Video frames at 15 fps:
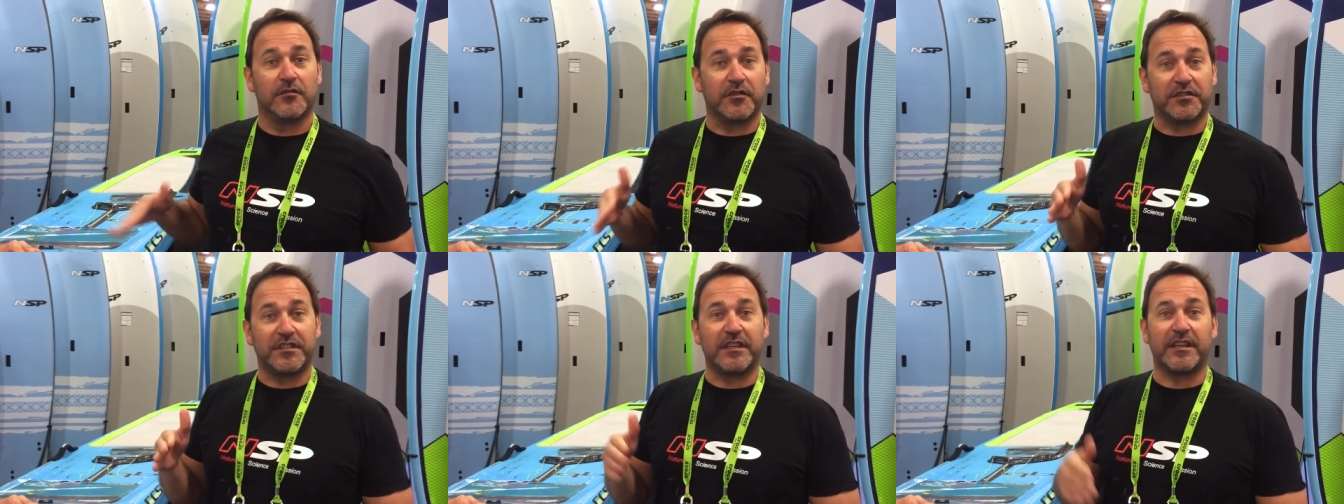
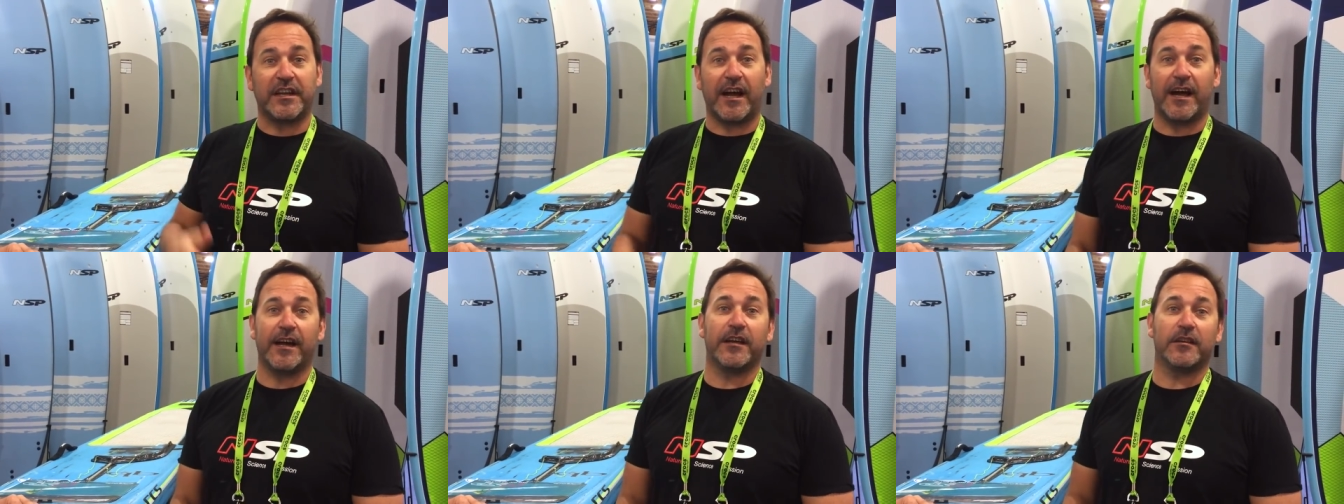the
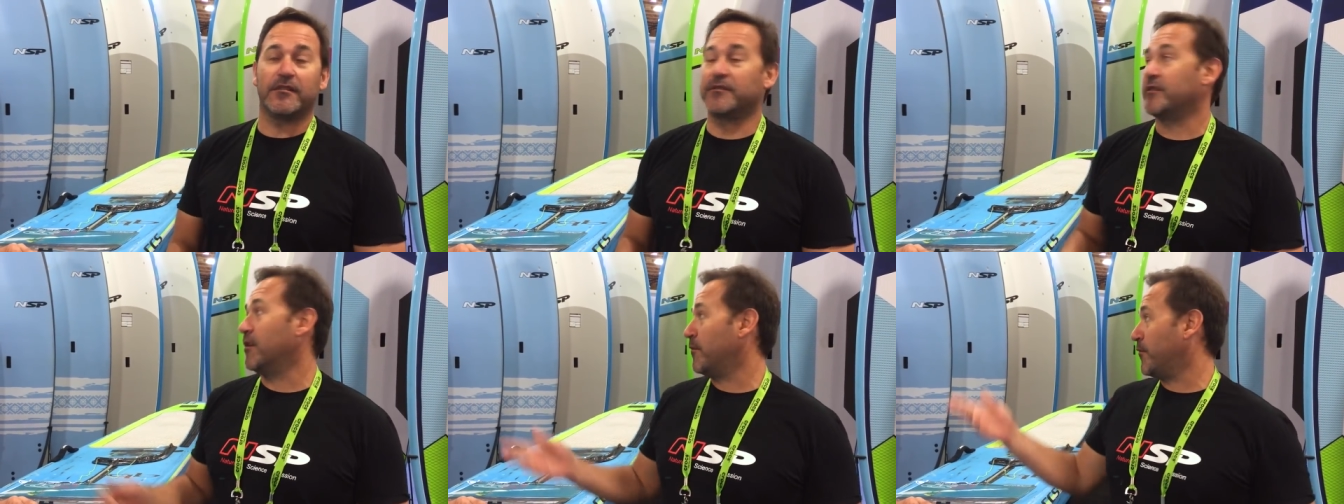DNA,
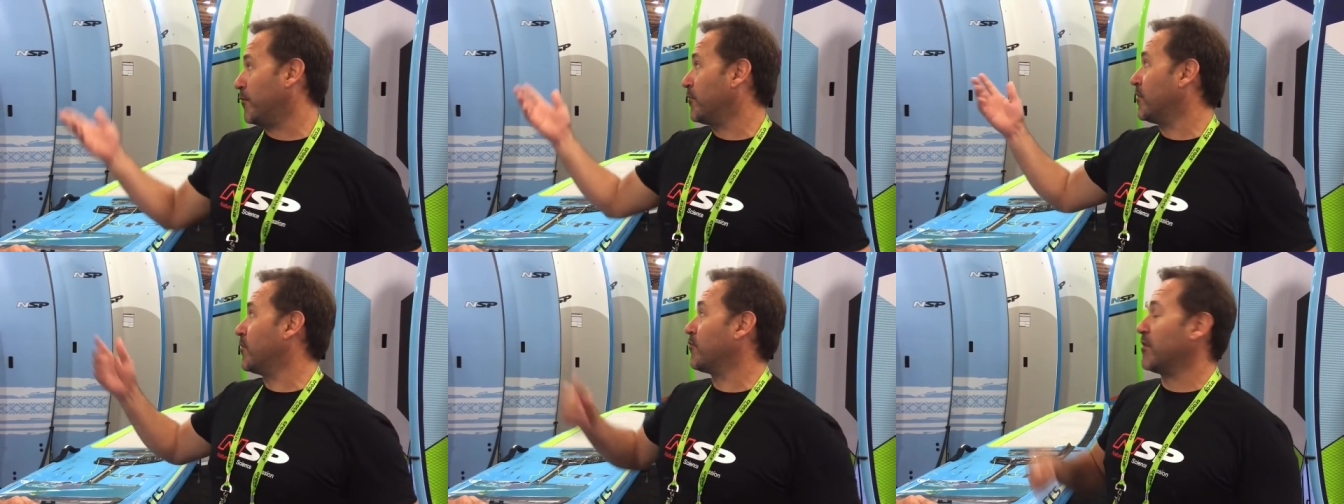you know,
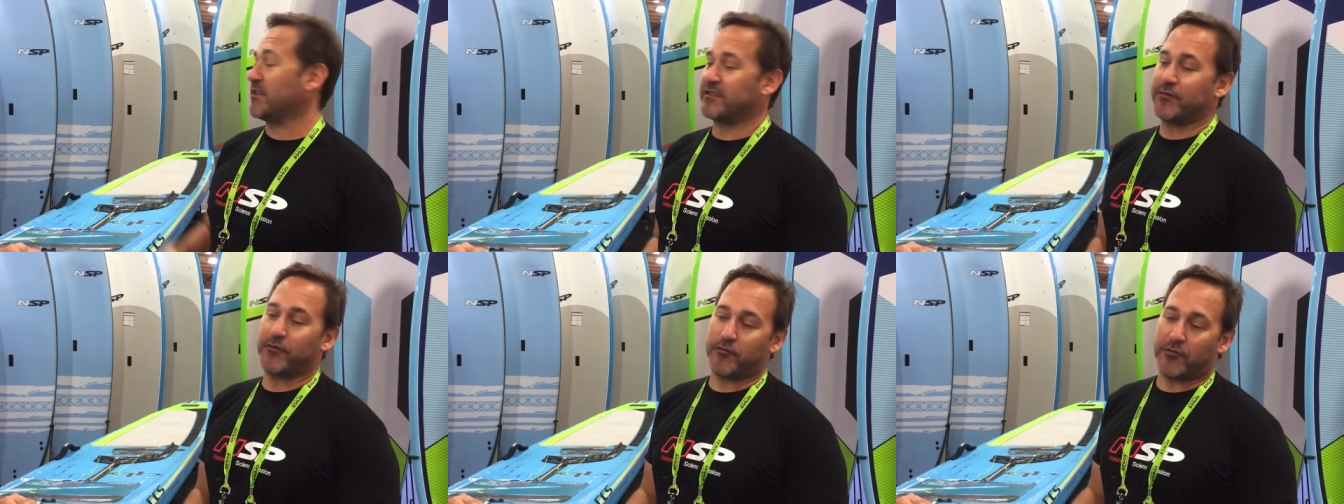from the
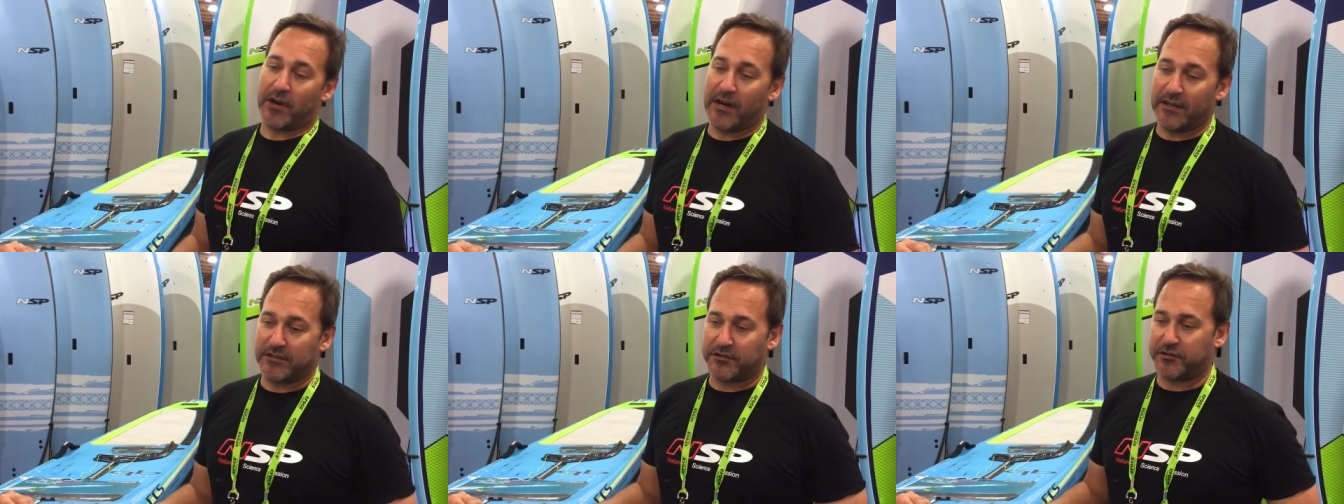rest of the
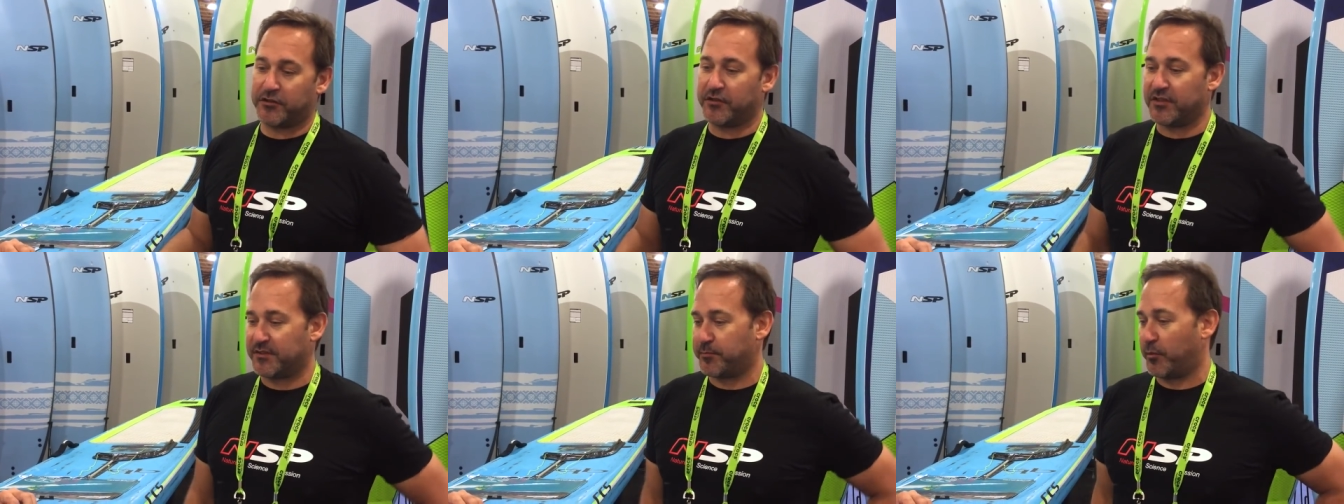range to
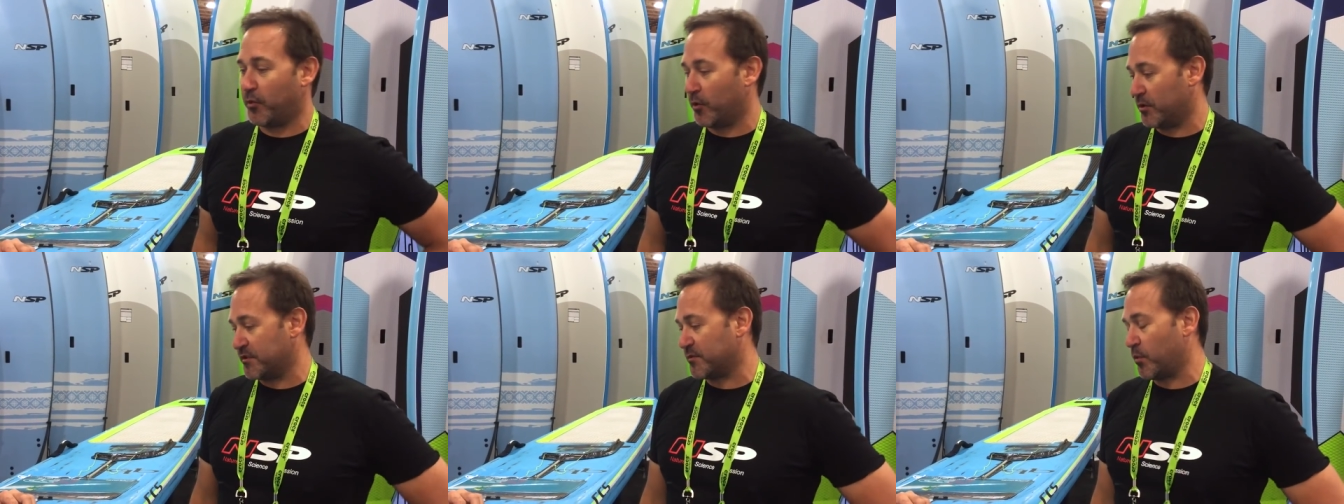this
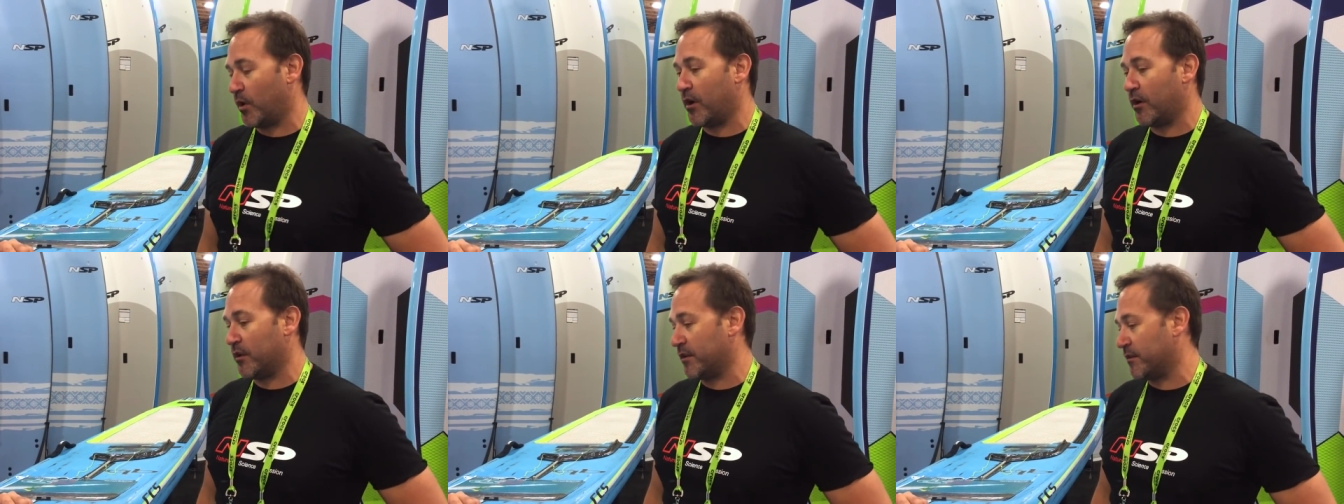board as well.